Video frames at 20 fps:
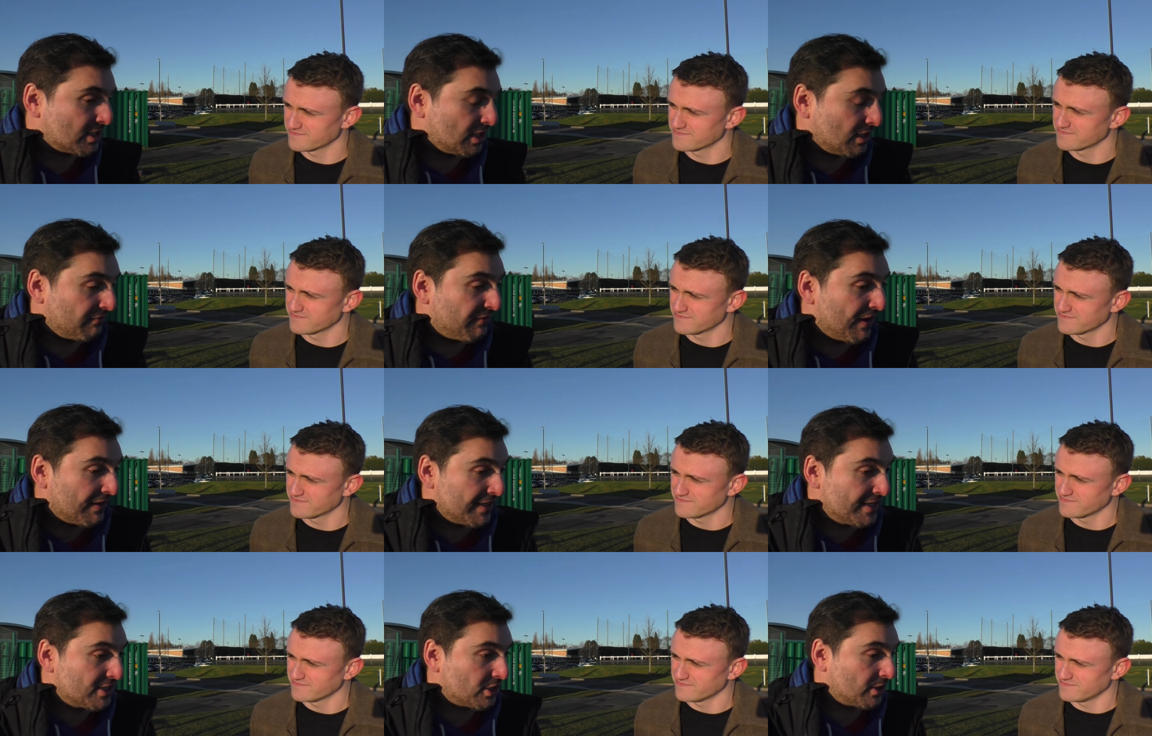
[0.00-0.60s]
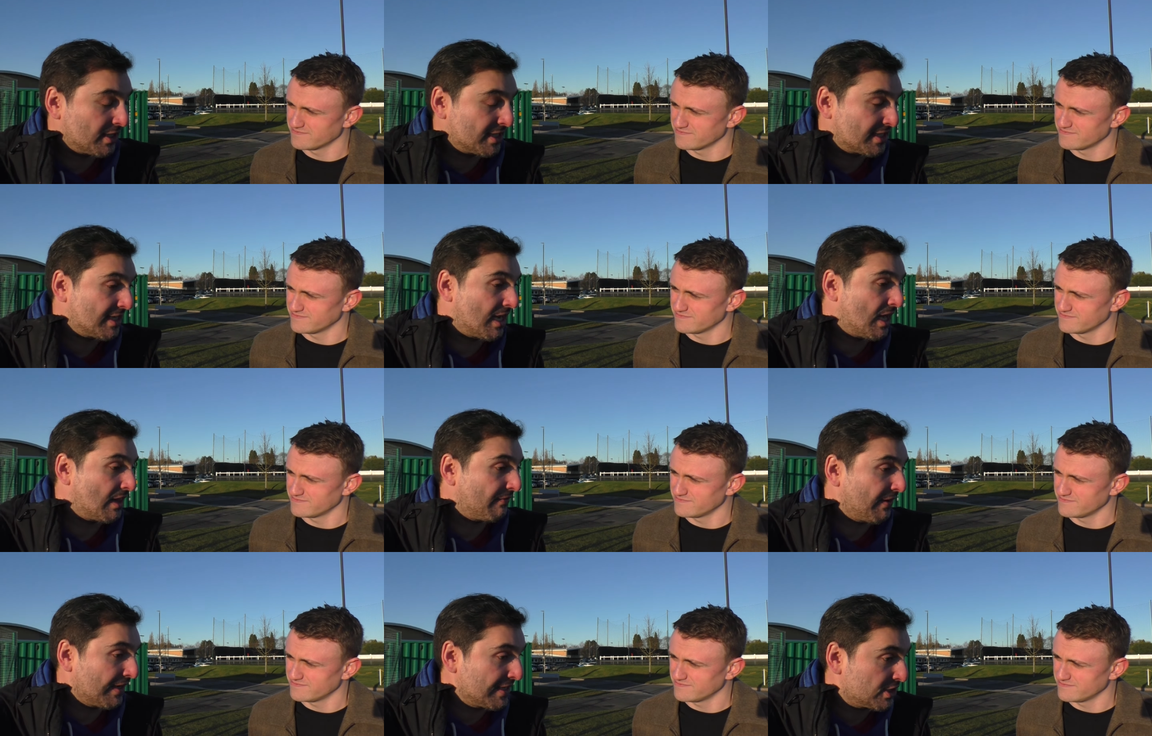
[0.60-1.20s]
Speaker 1: So the fact that he's going to
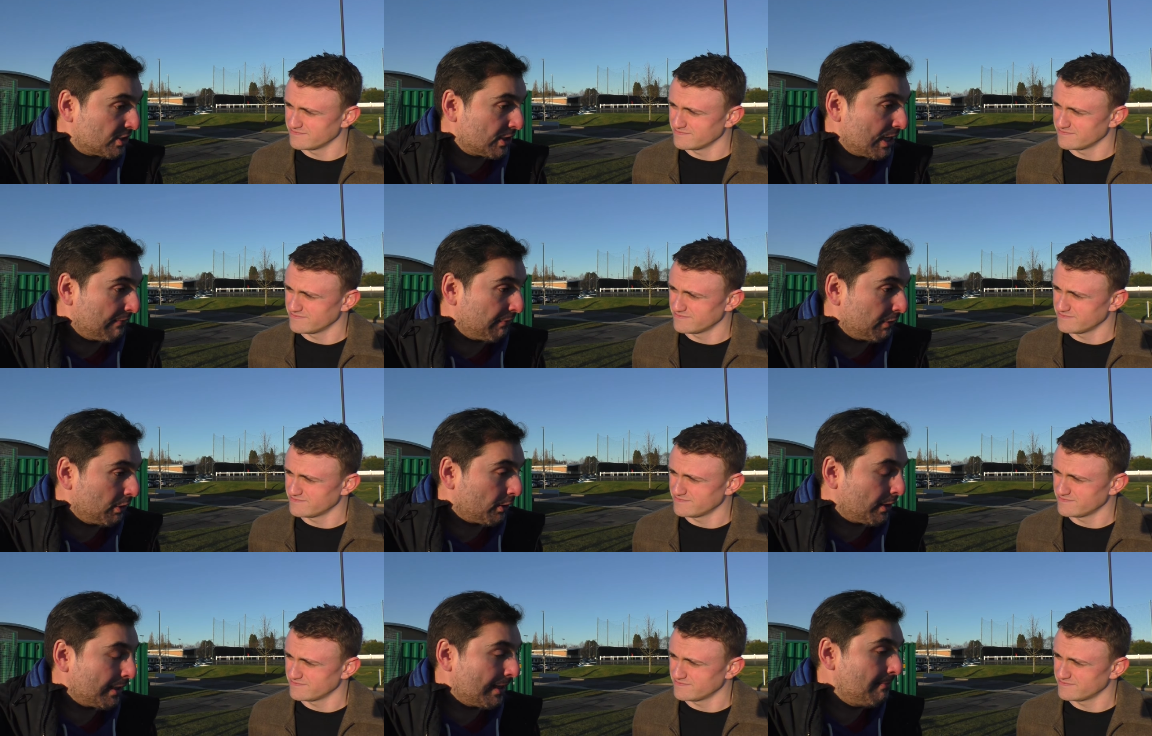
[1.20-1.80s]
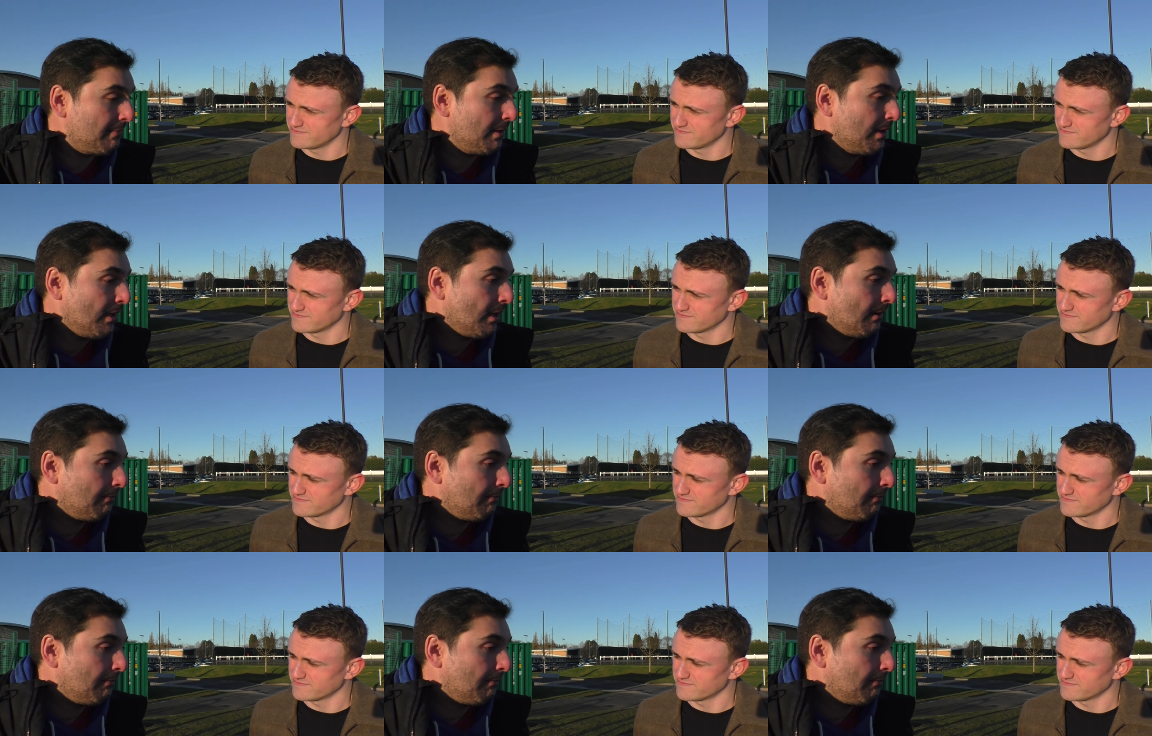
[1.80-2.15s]
start, the fact he's going to have a look at him,